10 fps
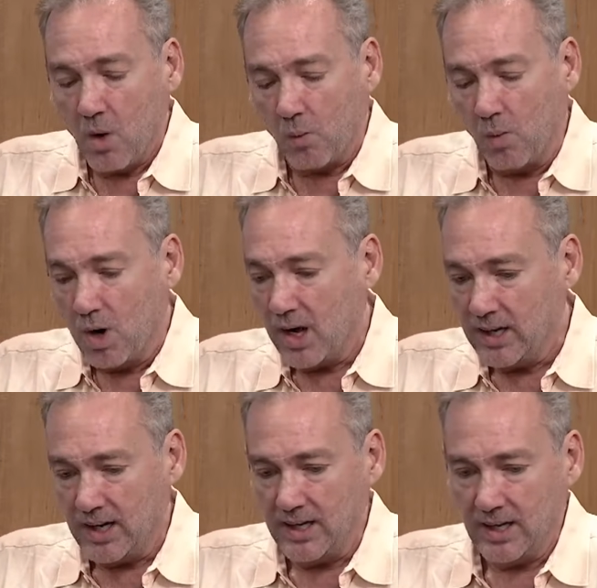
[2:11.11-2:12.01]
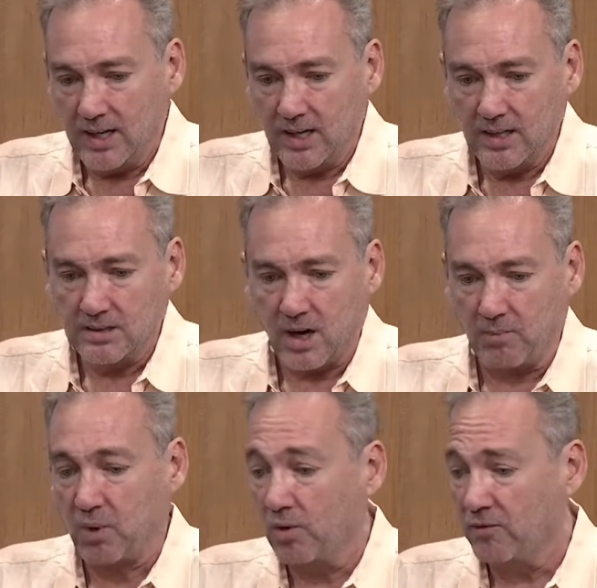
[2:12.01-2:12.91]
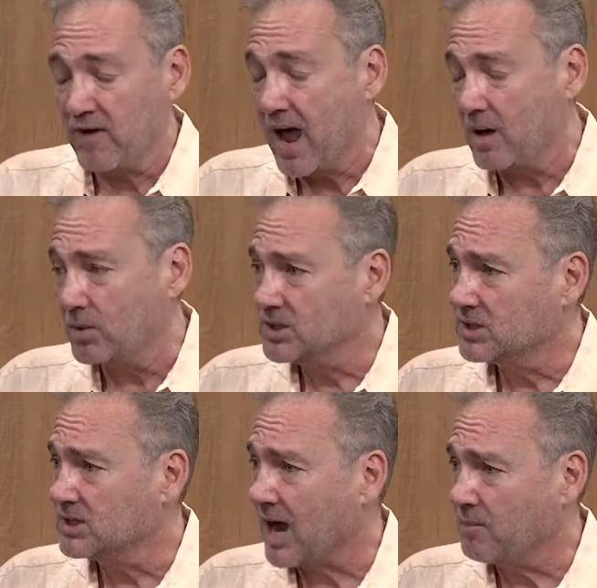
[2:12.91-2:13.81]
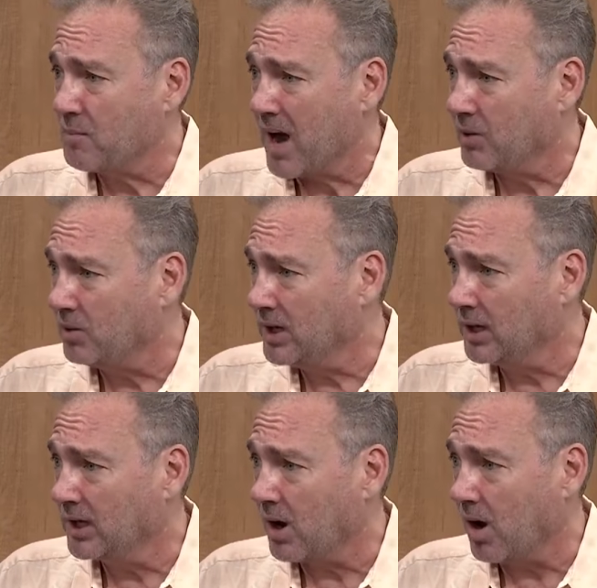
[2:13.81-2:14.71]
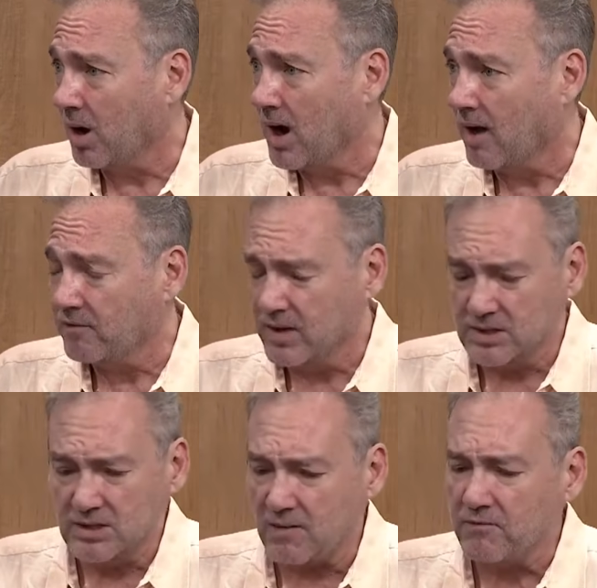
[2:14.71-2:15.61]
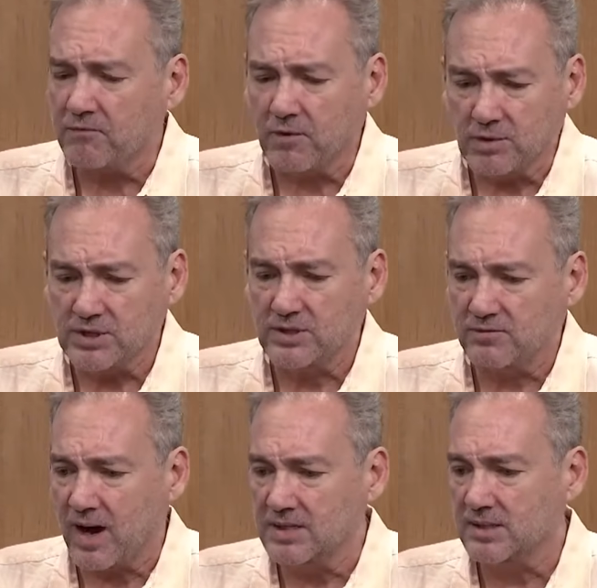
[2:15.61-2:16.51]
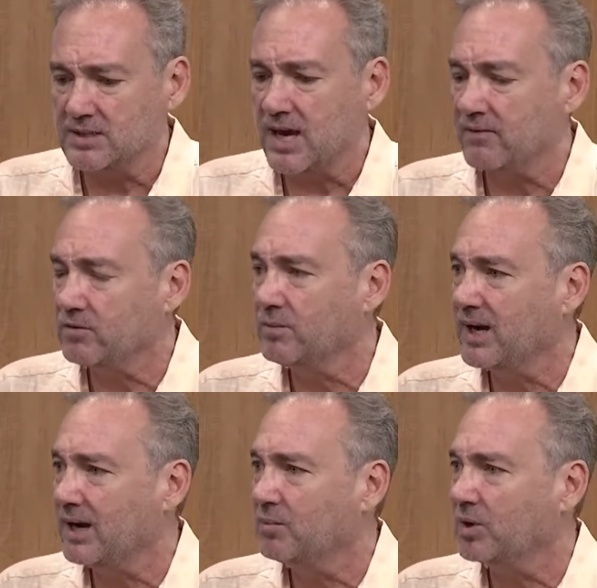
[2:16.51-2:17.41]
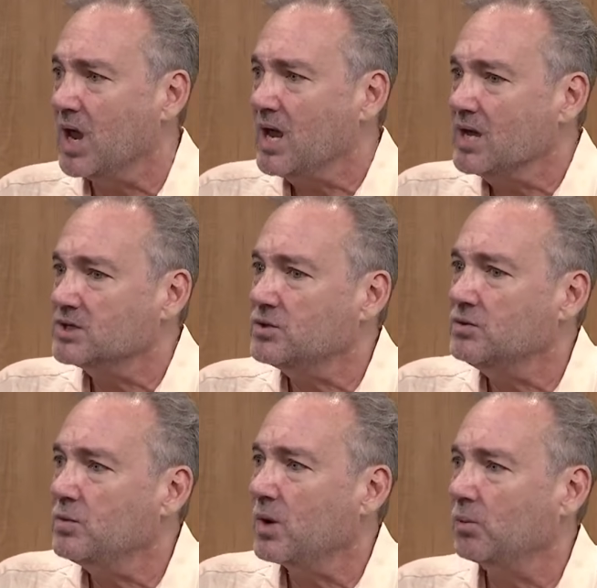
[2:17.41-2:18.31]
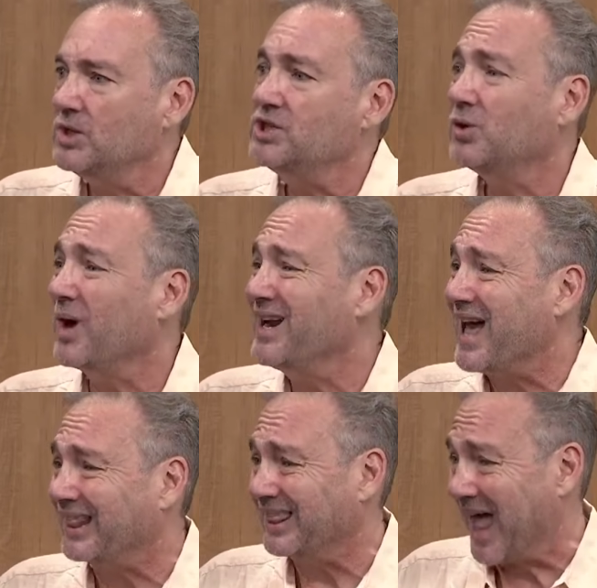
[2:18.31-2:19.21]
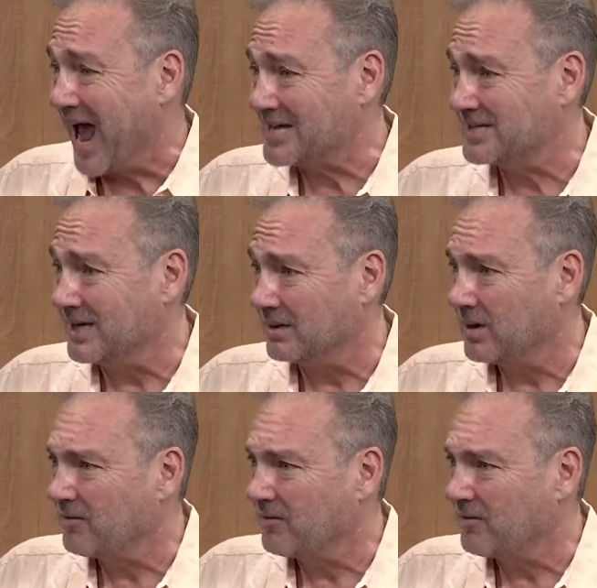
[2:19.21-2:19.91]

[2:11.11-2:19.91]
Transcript: One is our Profound, which is a type of microneedling RF. It's the first device that's ever been able to regenerate elastin.